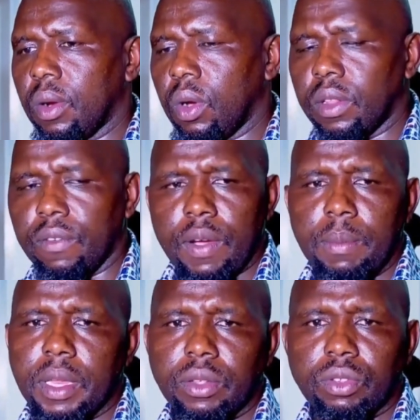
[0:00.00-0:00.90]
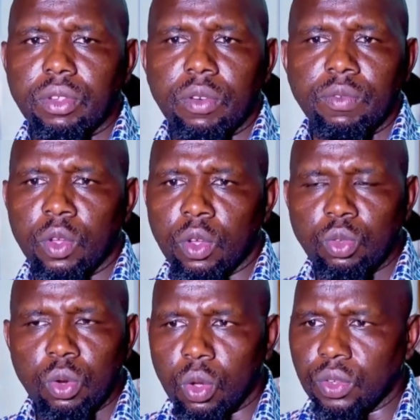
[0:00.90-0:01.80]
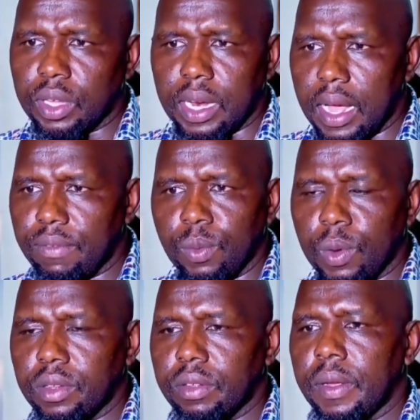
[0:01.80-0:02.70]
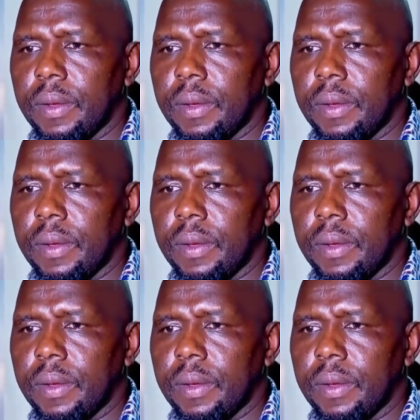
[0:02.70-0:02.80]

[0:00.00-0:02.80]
all the families of those who lost their loved ones.